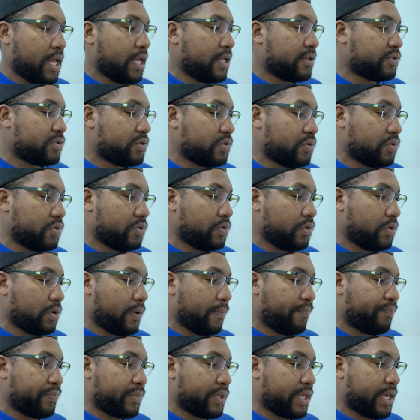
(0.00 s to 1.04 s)
to
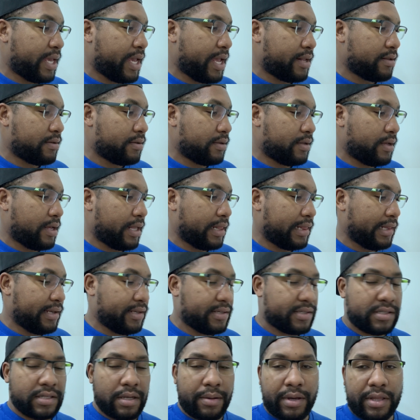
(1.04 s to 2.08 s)
get at least
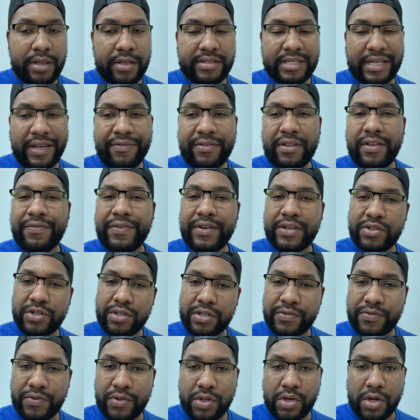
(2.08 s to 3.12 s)
some of the safety features
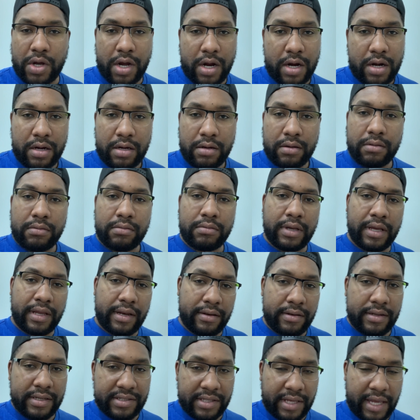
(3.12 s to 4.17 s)
for the car, in
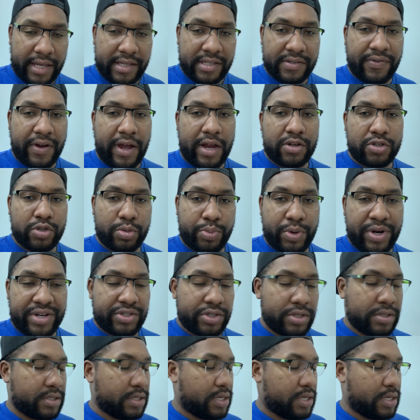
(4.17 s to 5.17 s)
this case, fire suppression.